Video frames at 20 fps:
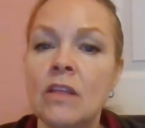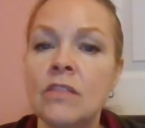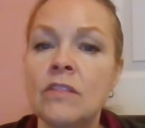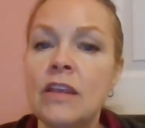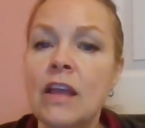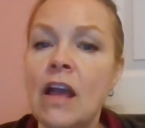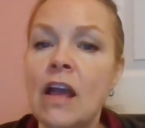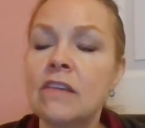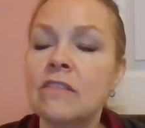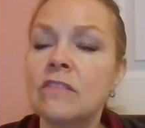
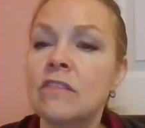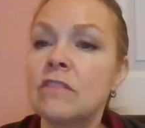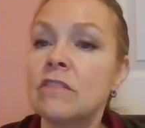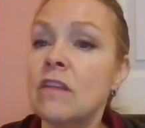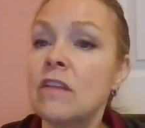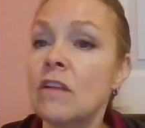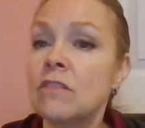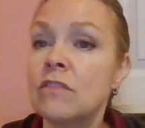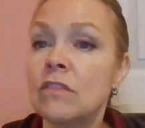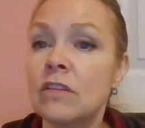the
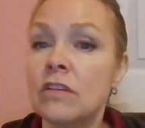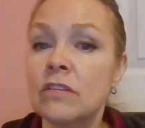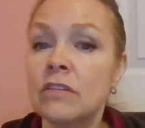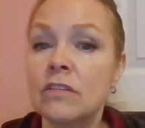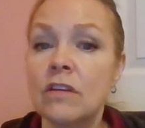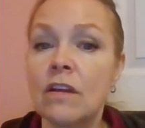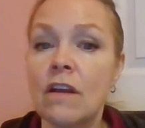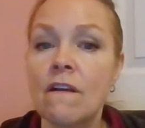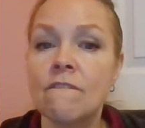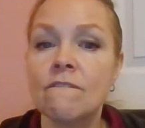
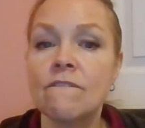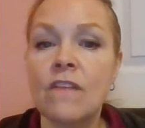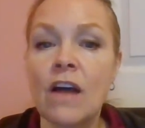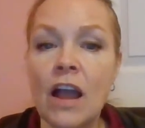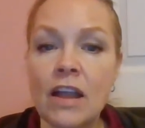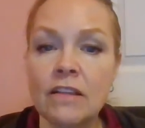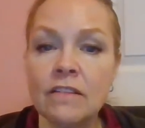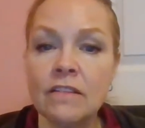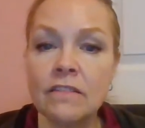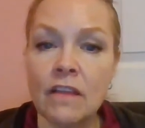existentialist
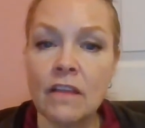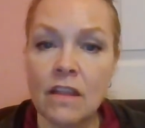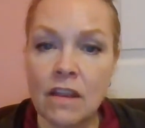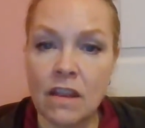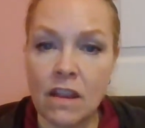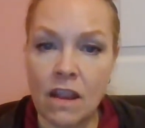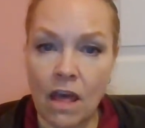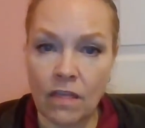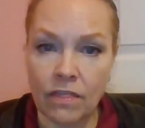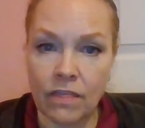finds
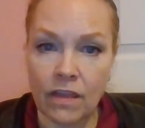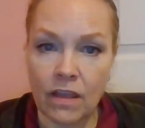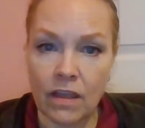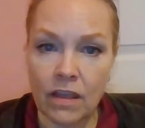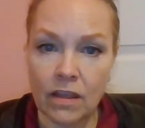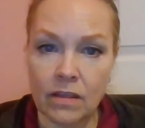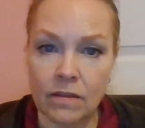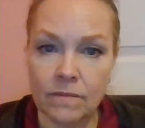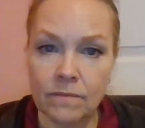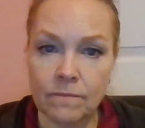
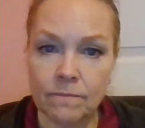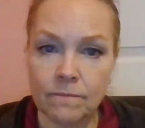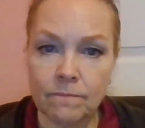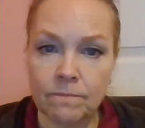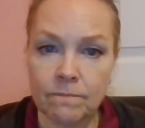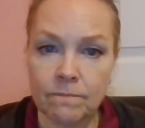nothing.